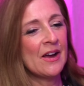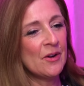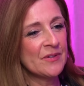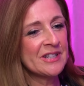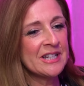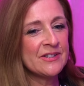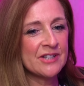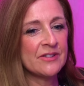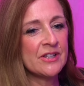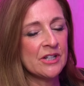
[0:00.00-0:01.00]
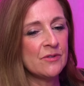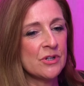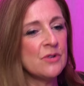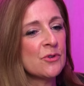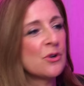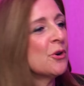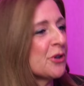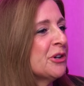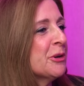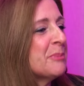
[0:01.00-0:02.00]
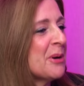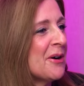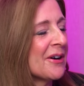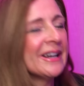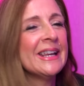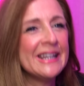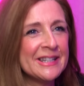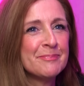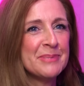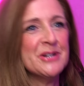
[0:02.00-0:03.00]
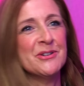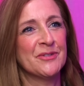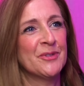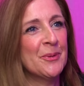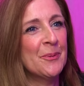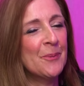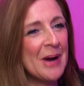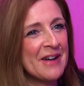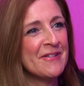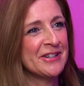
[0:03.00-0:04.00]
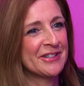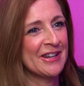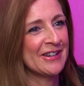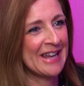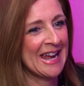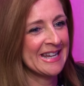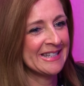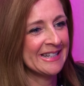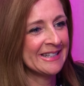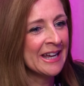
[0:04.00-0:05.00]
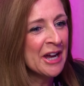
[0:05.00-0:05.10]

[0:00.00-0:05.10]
Obviously, you said that you've got your park and it is beautiful where it's located.